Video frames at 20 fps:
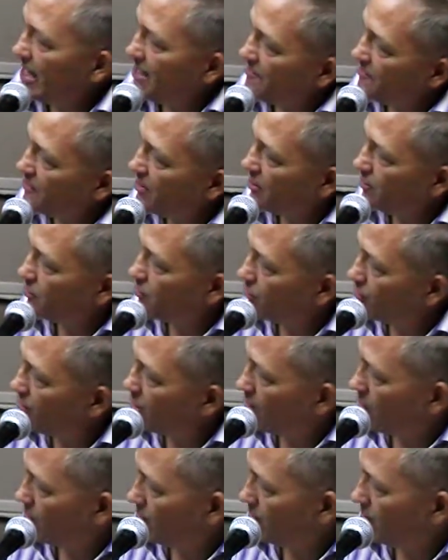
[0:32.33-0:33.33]
that
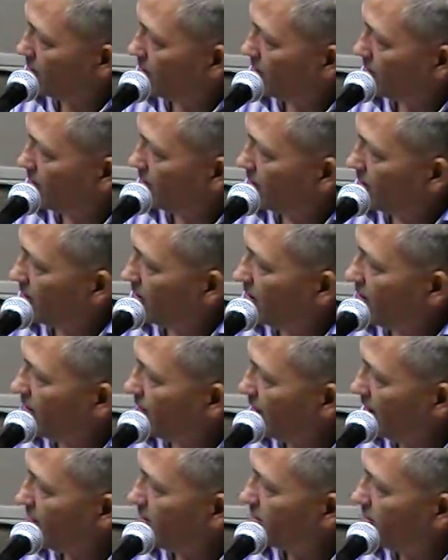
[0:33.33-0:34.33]
grow,
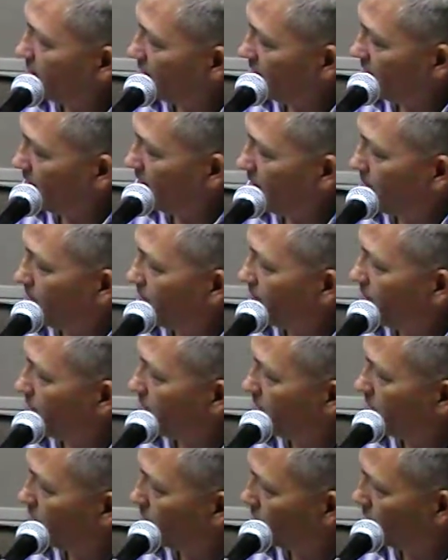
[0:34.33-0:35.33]
things that come
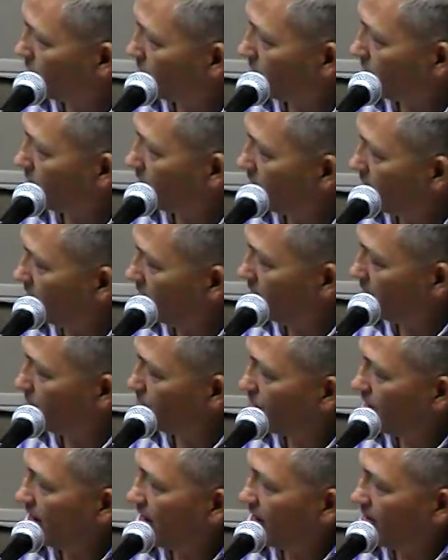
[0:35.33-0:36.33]
from the earth, that
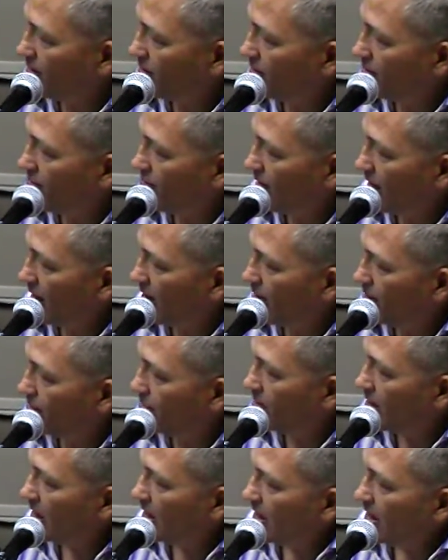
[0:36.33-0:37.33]
come right out of the
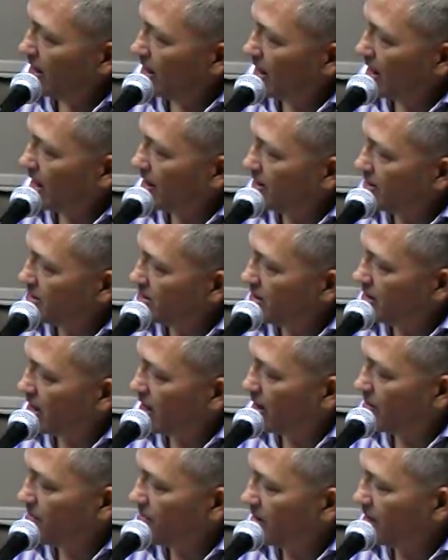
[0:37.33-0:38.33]
ground, and it's a
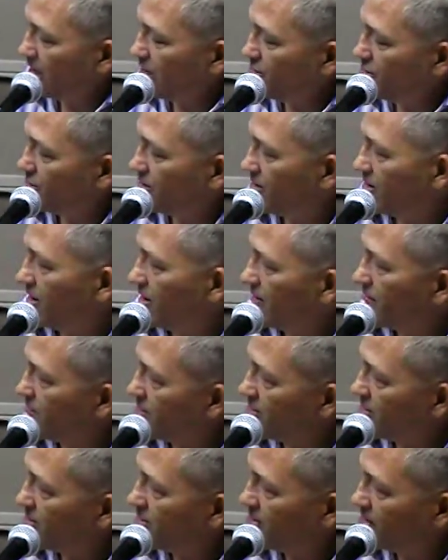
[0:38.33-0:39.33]
combination of
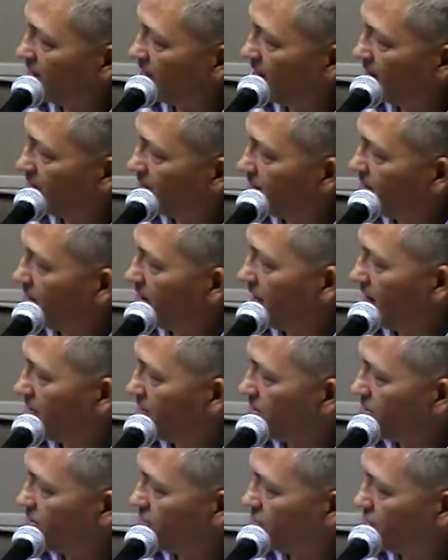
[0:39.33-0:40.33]
the sun
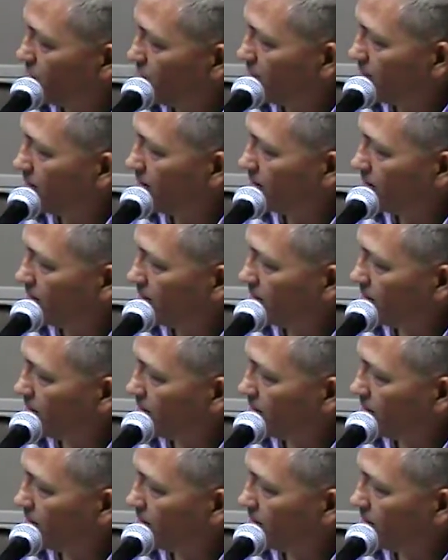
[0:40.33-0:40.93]
and the soil